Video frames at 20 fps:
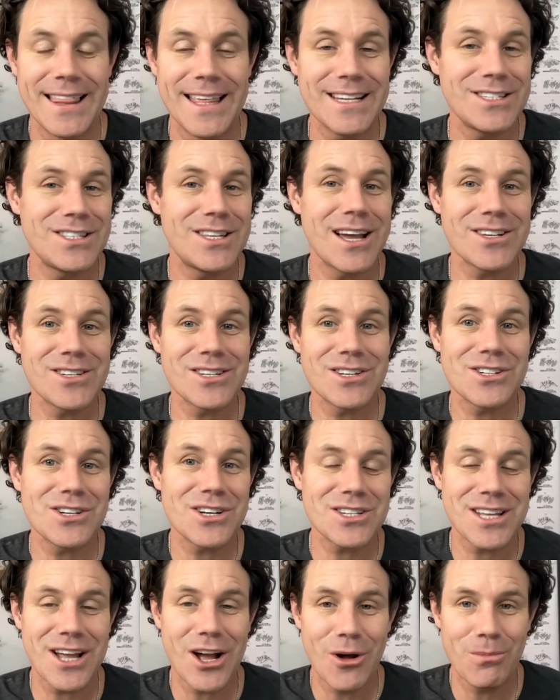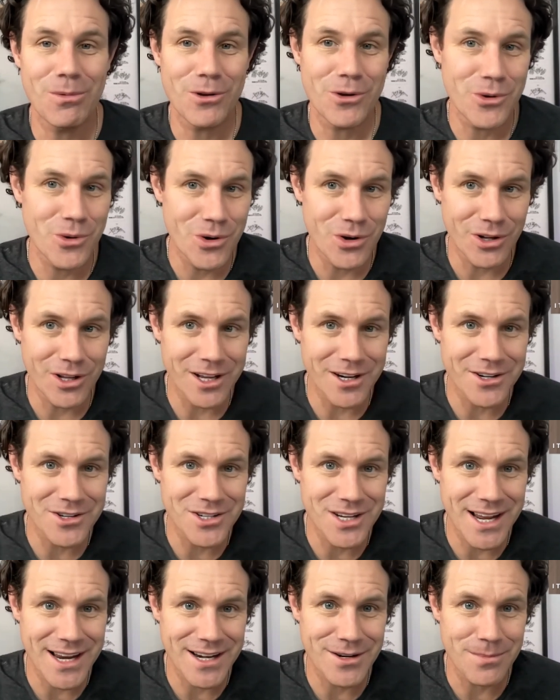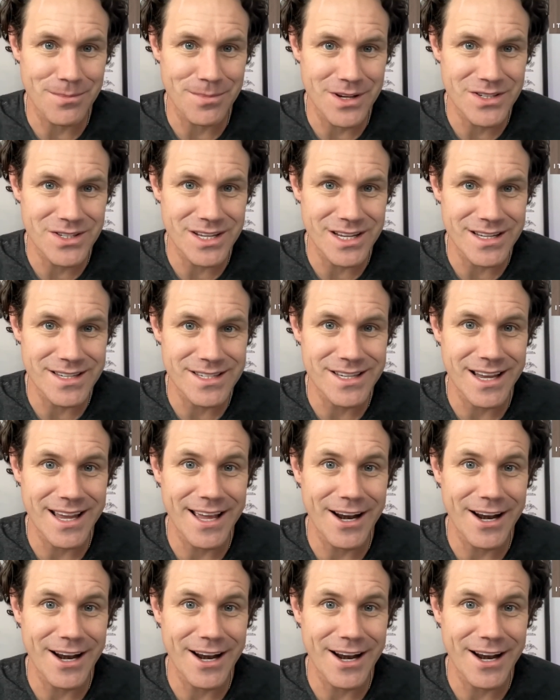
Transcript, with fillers: This doesn't just help Google understand your business,